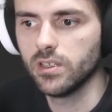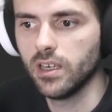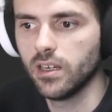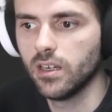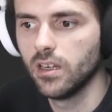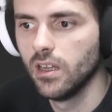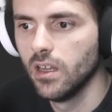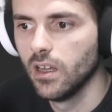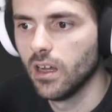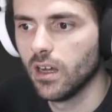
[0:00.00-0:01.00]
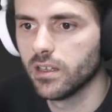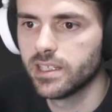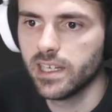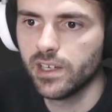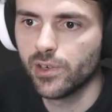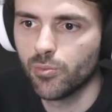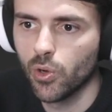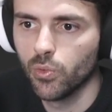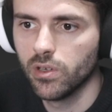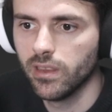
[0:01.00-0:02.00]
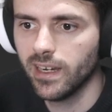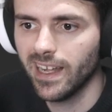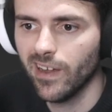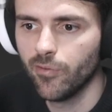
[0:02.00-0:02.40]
in center mode. Then I have